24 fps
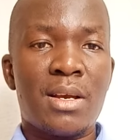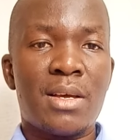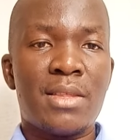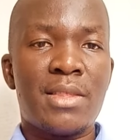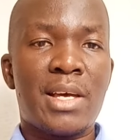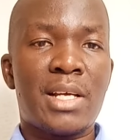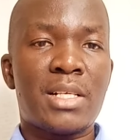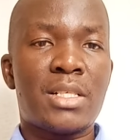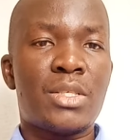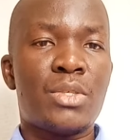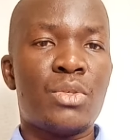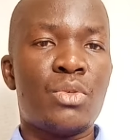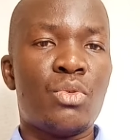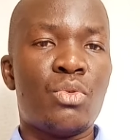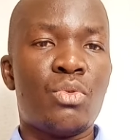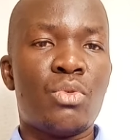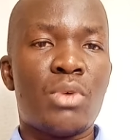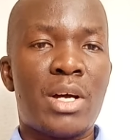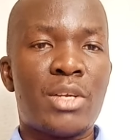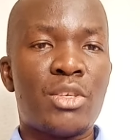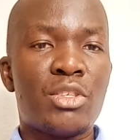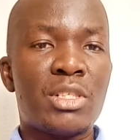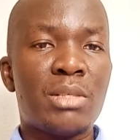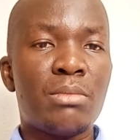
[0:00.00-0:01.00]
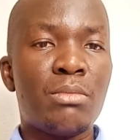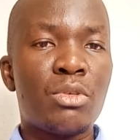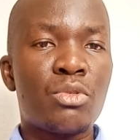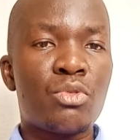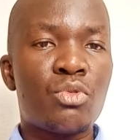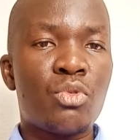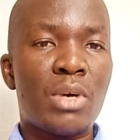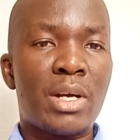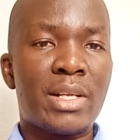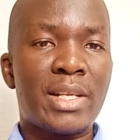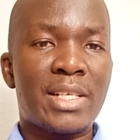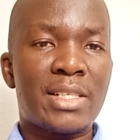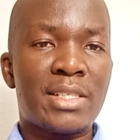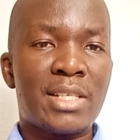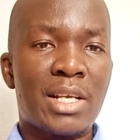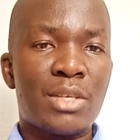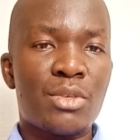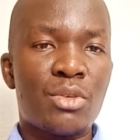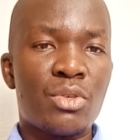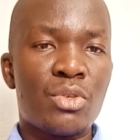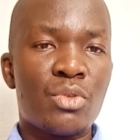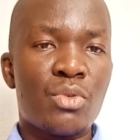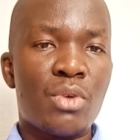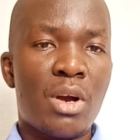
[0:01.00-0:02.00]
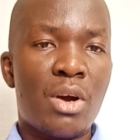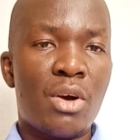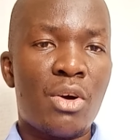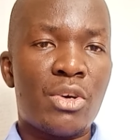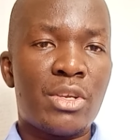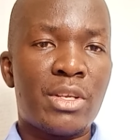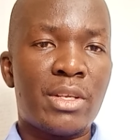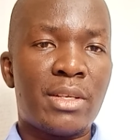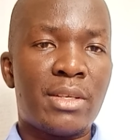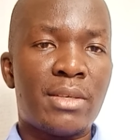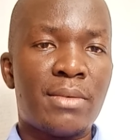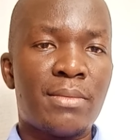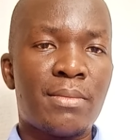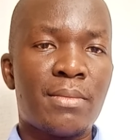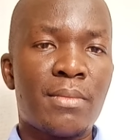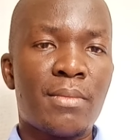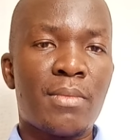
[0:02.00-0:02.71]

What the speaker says: that you are not able to understand on your own,